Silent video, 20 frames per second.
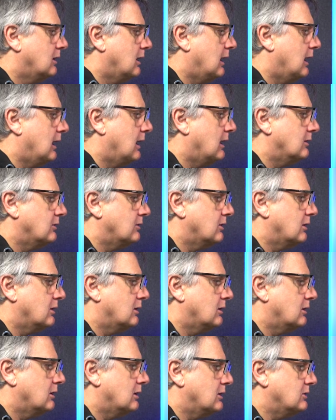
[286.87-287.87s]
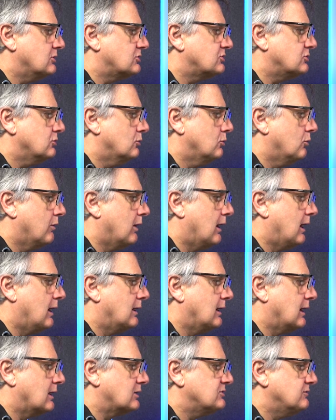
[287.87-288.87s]
and install that
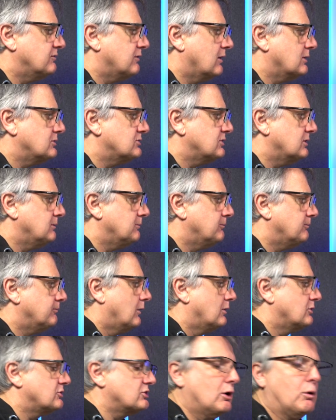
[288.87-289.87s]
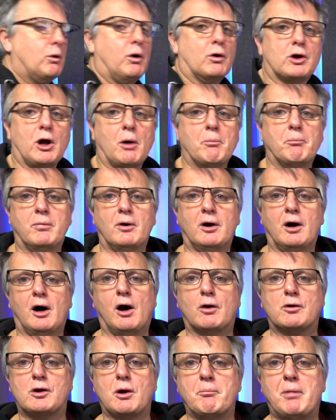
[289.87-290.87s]
and activate it. So I'll come
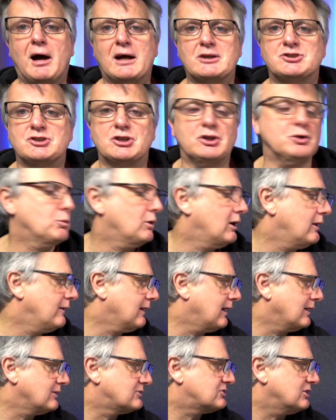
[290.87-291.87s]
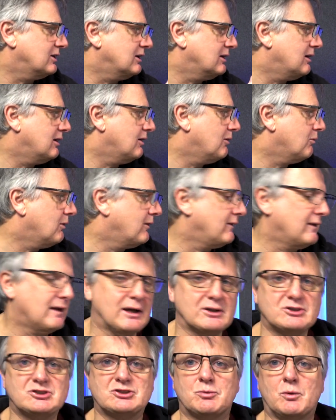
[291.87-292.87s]
back to you when that's
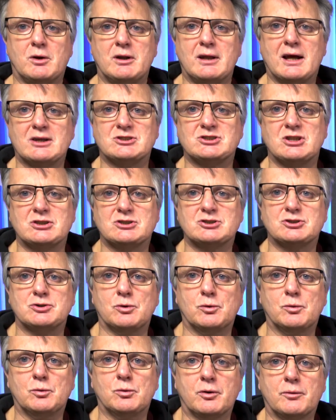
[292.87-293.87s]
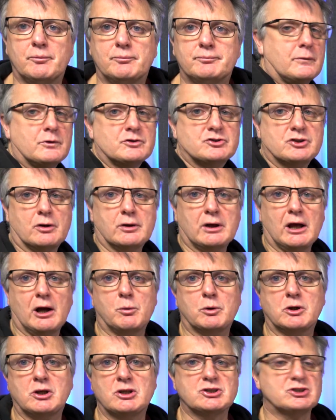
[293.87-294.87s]
installed. So
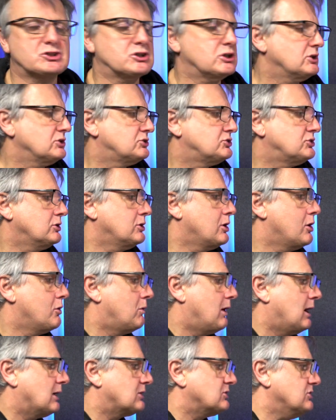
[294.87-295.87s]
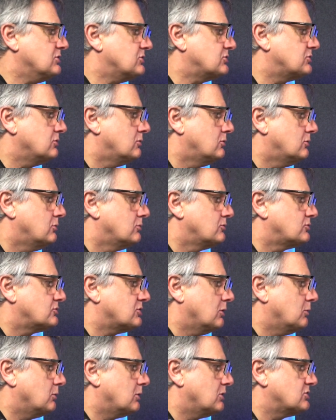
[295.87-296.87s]
now we can see StudioRack's installed,
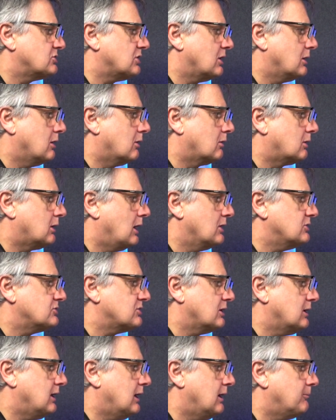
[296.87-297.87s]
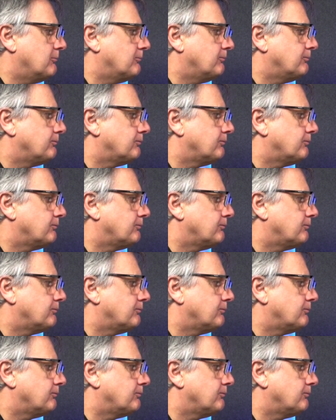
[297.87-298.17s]
so we can say okay to that.